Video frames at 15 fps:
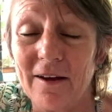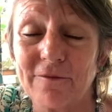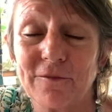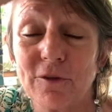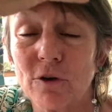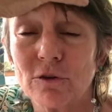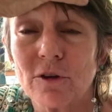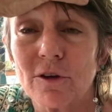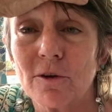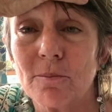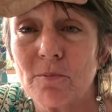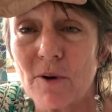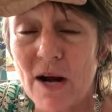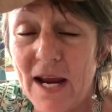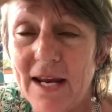flow to the
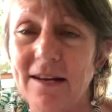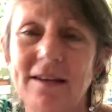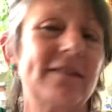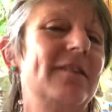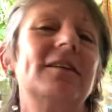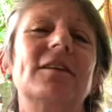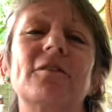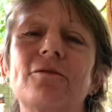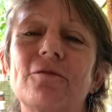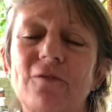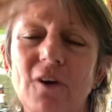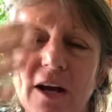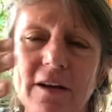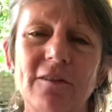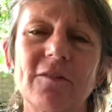brain is in the
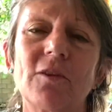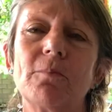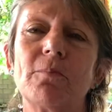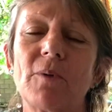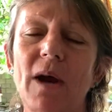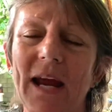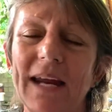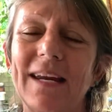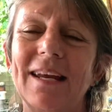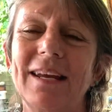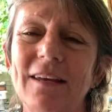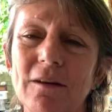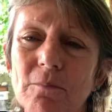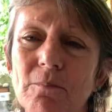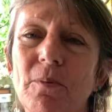front of the brain
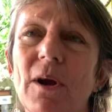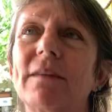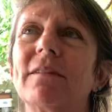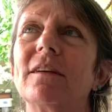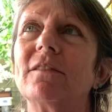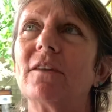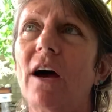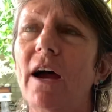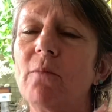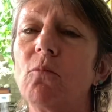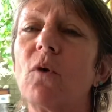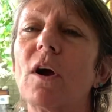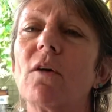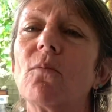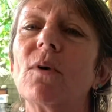in present time,
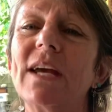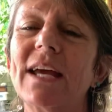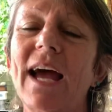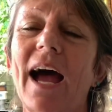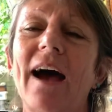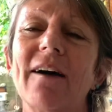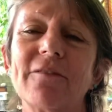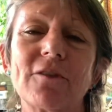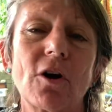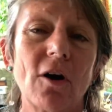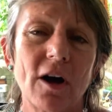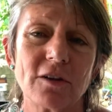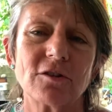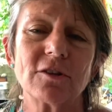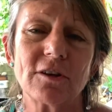where we have
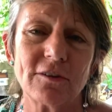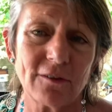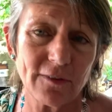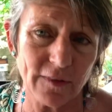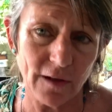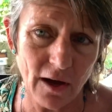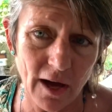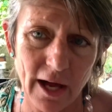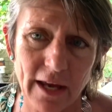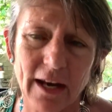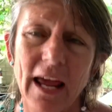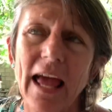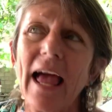conscious thought